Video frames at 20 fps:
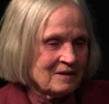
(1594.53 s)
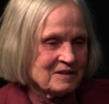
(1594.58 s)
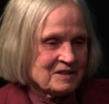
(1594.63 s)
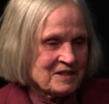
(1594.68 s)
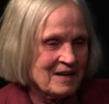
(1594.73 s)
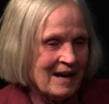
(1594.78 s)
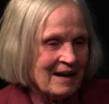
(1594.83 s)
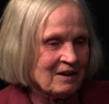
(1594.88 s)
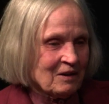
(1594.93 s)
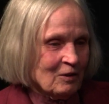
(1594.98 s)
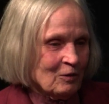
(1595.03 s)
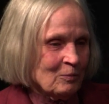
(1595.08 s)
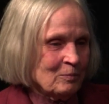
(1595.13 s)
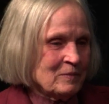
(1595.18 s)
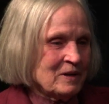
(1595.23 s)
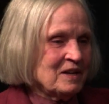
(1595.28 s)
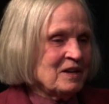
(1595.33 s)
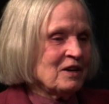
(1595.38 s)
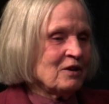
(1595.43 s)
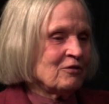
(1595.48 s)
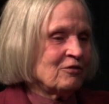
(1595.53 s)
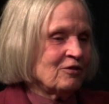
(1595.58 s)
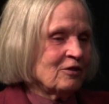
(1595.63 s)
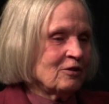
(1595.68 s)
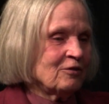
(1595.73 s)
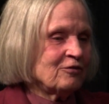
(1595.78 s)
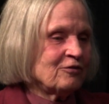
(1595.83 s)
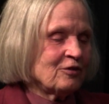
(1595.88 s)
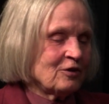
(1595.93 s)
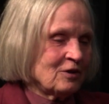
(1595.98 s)
tackle meaningful
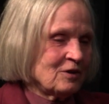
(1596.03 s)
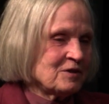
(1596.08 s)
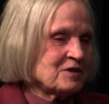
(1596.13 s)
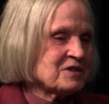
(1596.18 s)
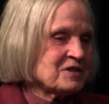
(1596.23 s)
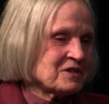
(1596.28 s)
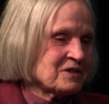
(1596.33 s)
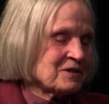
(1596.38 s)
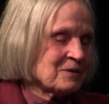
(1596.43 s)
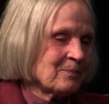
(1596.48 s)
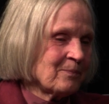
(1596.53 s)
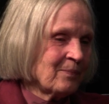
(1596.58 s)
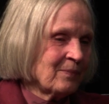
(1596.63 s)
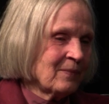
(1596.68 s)
first.